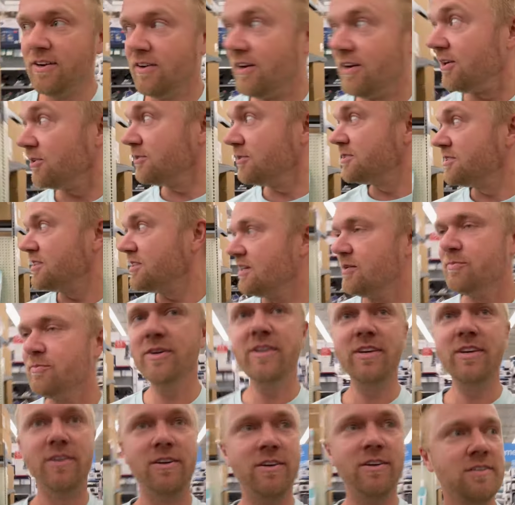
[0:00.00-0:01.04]
I don't see them
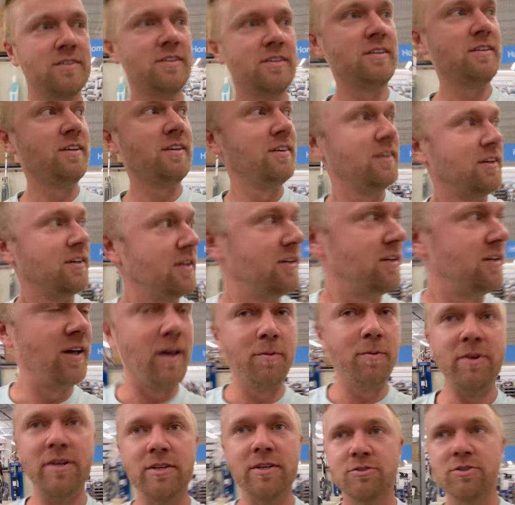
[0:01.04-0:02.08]
here.
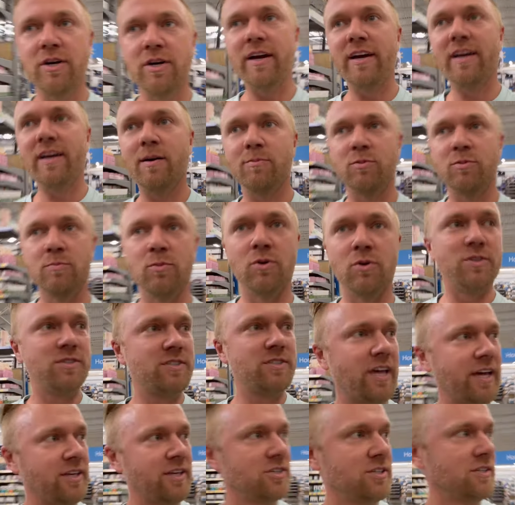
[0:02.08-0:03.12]
I'm gonna try a couple more
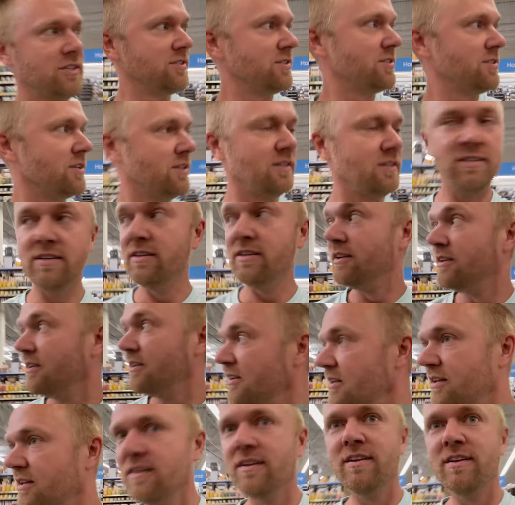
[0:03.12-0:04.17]
sections.
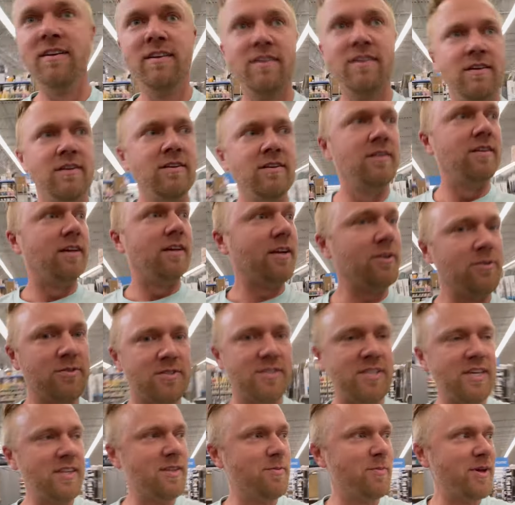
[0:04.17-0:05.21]
I don't
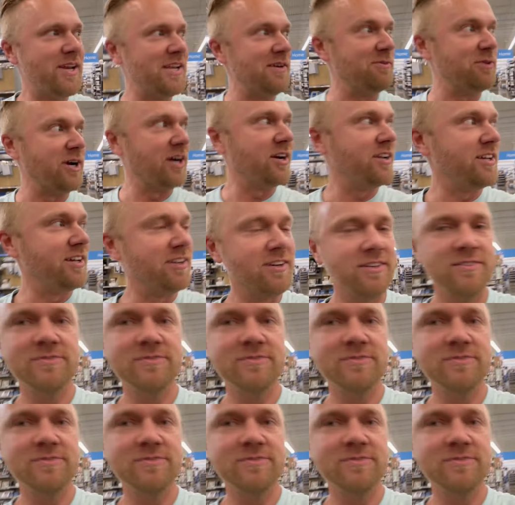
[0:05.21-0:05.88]
see them anywhere here.